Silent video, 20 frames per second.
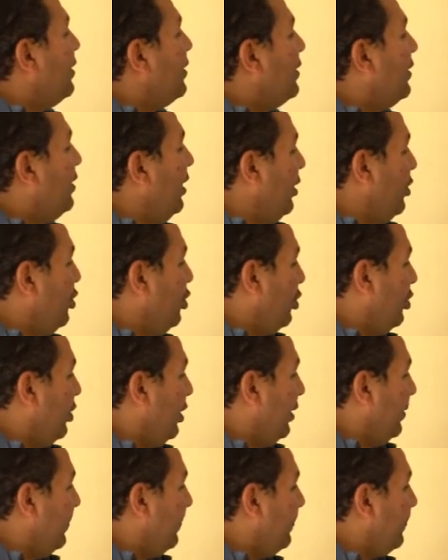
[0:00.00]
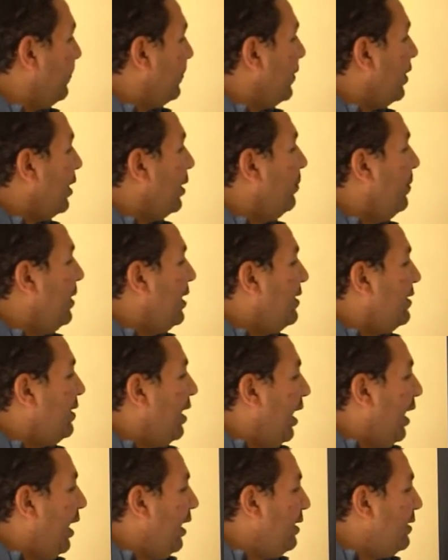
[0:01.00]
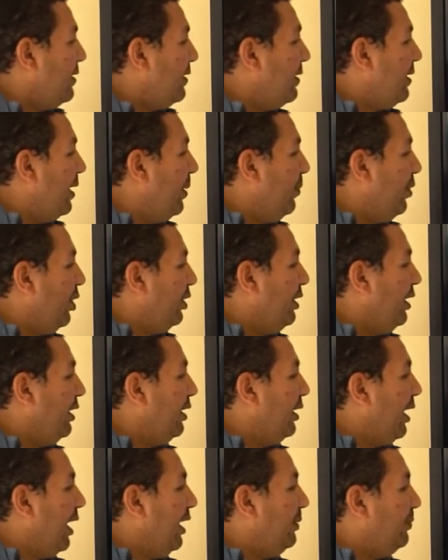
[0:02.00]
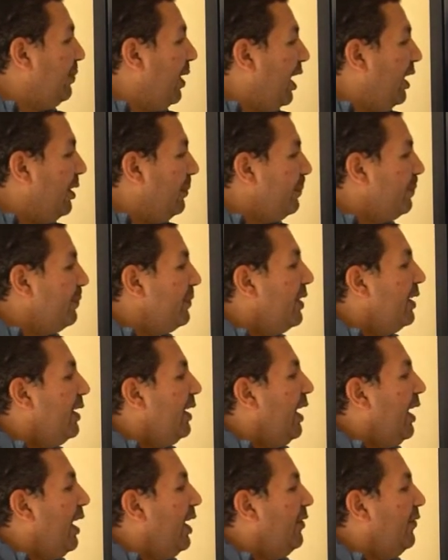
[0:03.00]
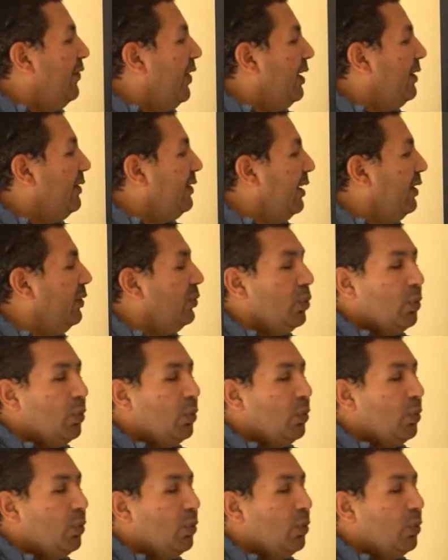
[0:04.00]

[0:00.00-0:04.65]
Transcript: century. Besides the modern light bulb, he invented